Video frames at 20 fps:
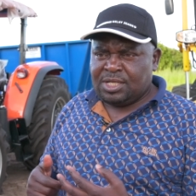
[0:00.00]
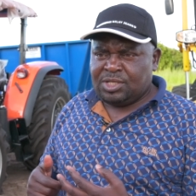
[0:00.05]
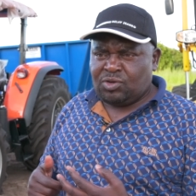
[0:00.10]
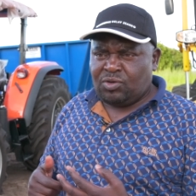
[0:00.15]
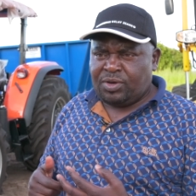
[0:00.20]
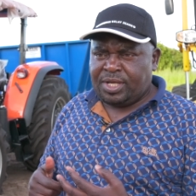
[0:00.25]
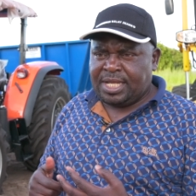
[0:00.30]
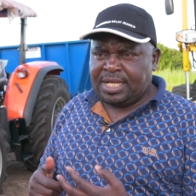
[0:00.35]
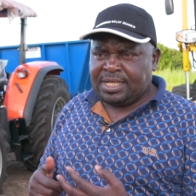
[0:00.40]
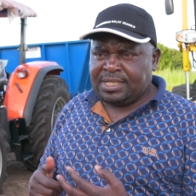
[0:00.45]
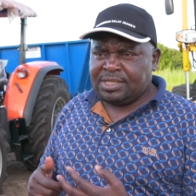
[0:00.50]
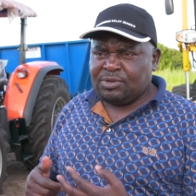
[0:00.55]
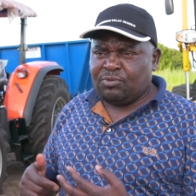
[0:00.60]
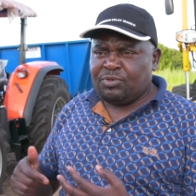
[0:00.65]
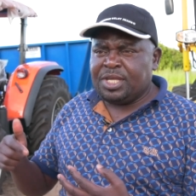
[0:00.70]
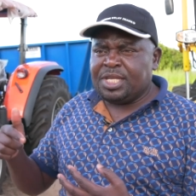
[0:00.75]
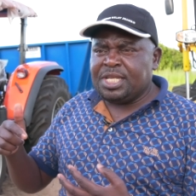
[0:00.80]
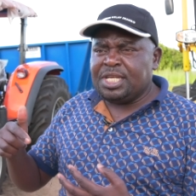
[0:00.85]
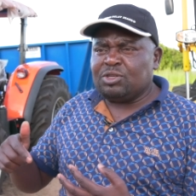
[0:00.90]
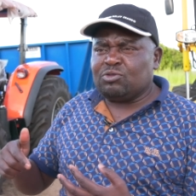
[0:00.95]
toilets.
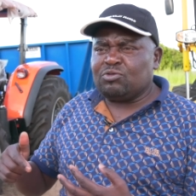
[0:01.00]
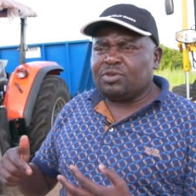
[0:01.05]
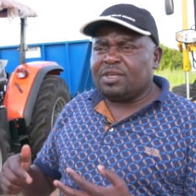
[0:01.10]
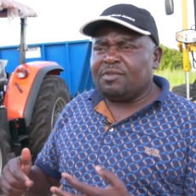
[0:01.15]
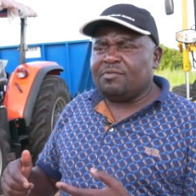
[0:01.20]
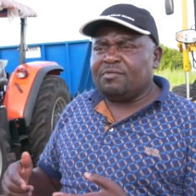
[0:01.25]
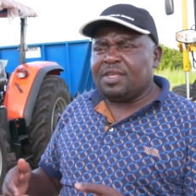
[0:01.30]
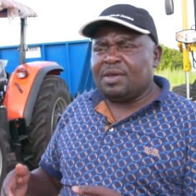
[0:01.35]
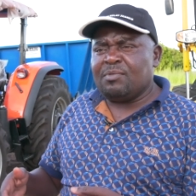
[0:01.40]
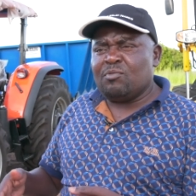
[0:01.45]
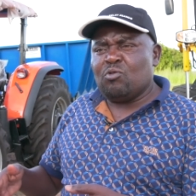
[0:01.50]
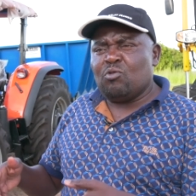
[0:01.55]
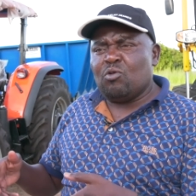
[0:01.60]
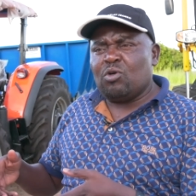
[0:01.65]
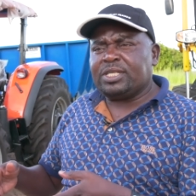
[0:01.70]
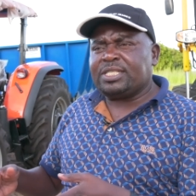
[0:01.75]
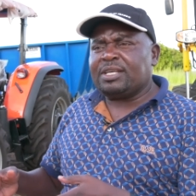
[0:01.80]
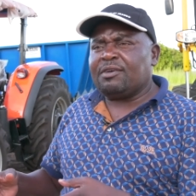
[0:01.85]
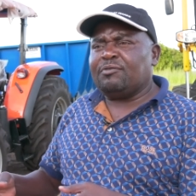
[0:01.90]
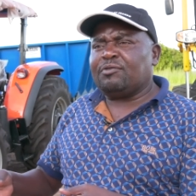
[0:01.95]
We need to give them
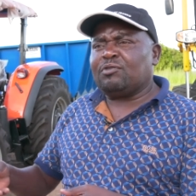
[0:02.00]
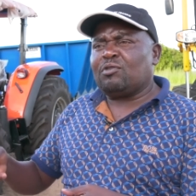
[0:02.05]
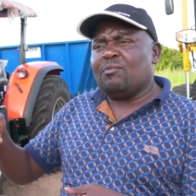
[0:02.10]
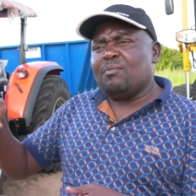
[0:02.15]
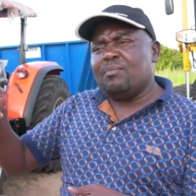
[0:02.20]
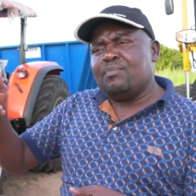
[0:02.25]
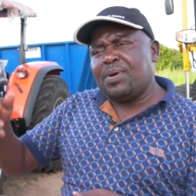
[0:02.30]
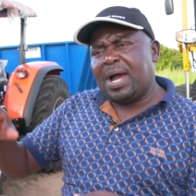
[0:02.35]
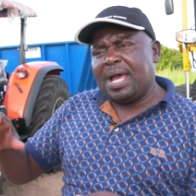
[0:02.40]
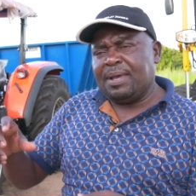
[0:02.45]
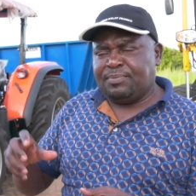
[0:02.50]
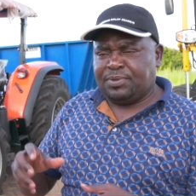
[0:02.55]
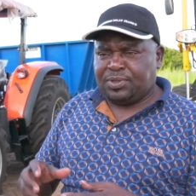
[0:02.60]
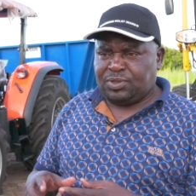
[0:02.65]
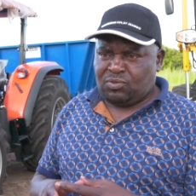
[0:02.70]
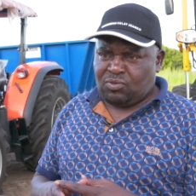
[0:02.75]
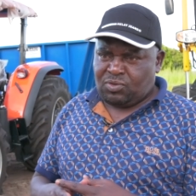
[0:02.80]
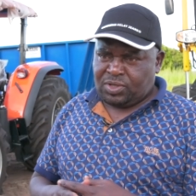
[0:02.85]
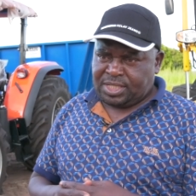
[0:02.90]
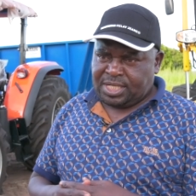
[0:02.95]
water from
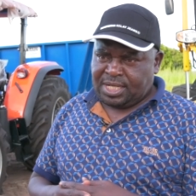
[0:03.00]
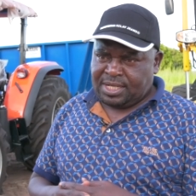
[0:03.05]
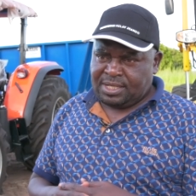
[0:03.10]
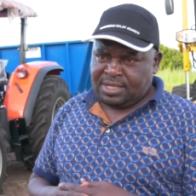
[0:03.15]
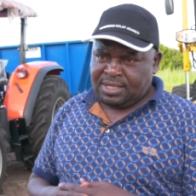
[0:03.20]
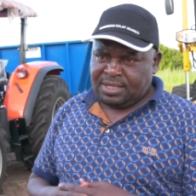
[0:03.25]
piped water.